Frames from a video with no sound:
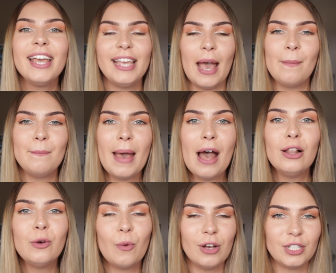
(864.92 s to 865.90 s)
Yeah,
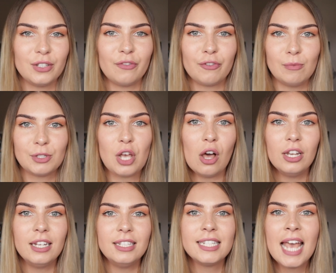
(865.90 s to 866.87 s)
Mel was from
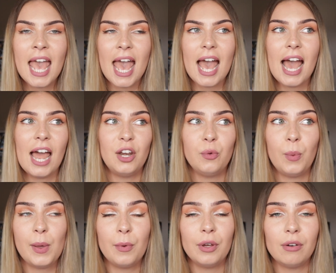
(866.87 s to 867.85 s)
Scotland and
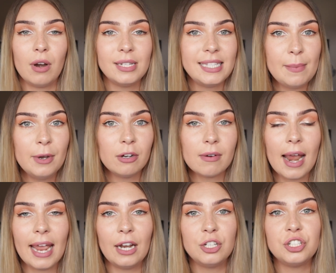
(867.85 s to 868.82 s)
we were a similar
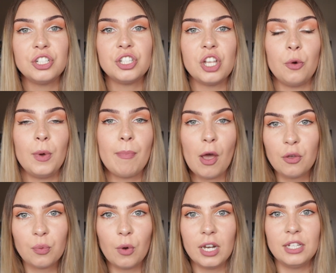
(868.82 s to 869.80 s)
age, so we
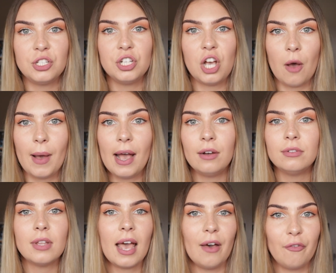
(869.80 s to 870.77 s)
both wanted to go
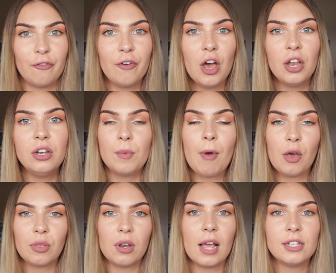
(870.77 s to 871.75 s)
out, have fun. We
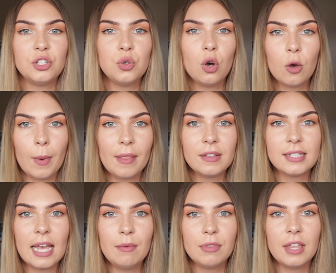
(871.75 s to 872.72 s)
both liked to talk about the
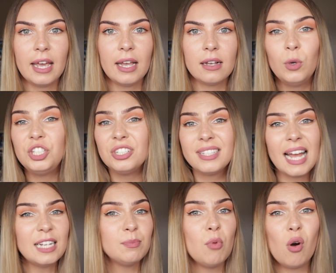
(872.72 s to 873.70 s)
same thing. We just
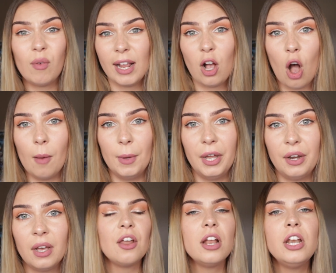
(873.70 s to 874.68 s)
had more in common.
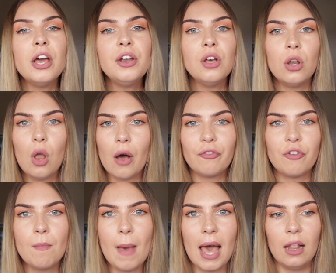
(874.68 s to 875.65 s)
And I learned a lot
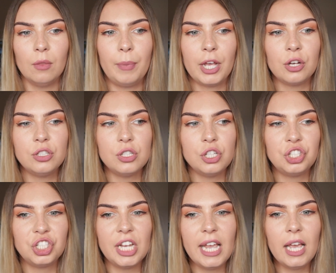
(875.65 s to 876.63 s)
from Mel because
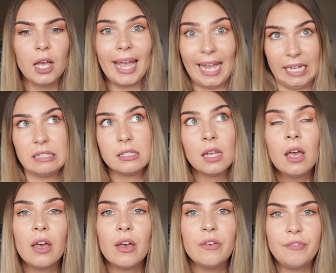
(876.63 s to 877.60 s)
she is
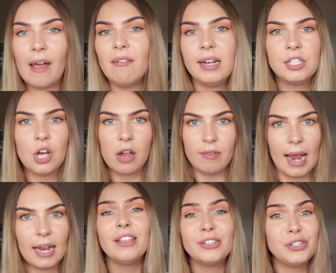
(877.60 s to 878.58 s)
very
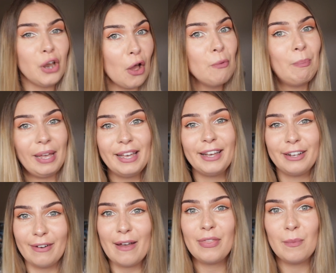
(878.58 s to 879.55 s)
direct. There's no beating
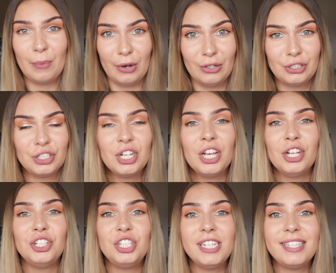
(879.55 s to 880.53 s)
around the bush.
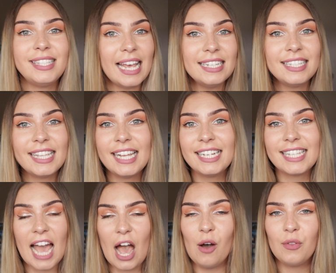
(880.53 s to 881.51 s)
She says things
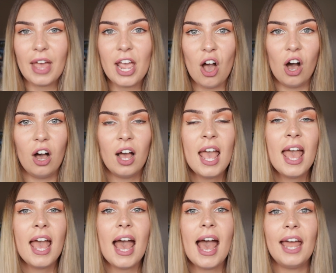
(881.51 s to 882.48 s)
how they are.
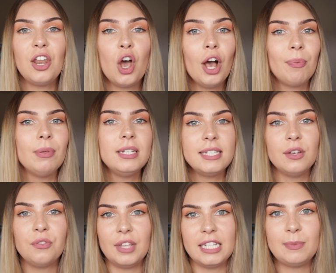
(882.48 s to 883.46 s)
And up
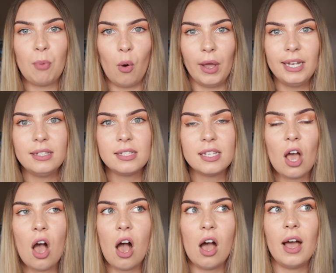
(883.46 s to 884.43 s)
until this point,
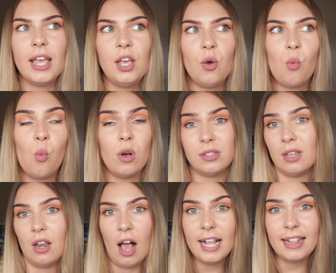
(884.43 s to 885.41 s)
I
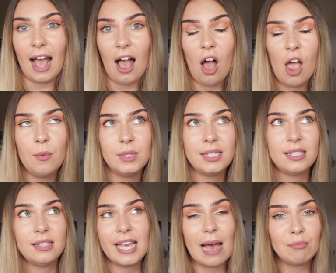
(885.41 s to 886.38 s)
wasn't like that. I was
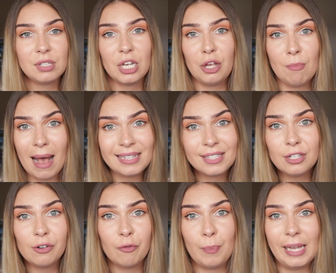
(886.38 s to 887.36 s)
the absolute
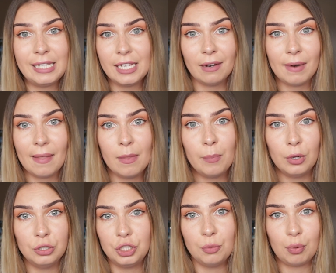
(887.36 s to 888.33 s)
master of beating around the
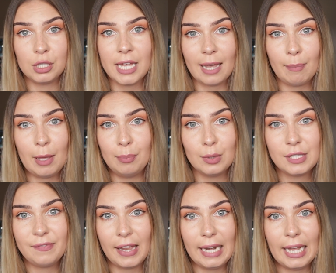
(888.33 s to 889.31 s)
bush to protect people's
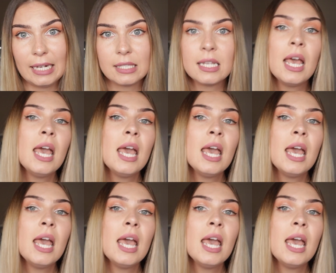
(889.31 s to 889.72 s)
feelings.